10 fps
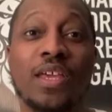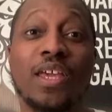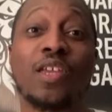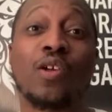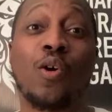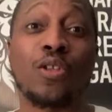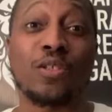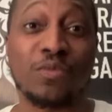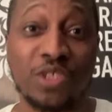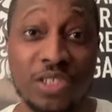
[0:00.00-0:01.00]
and he called
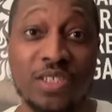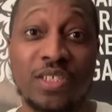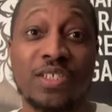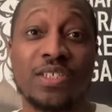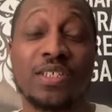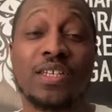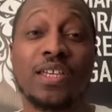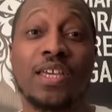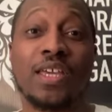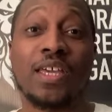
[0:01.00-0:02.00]
him Jesus.
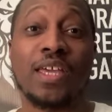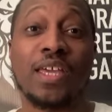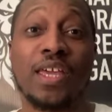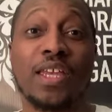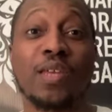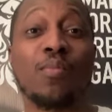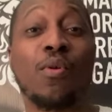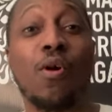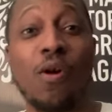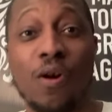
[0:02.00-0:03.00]
And he
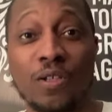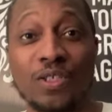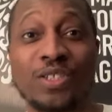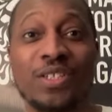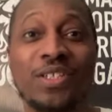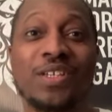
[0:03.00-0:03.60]
paused,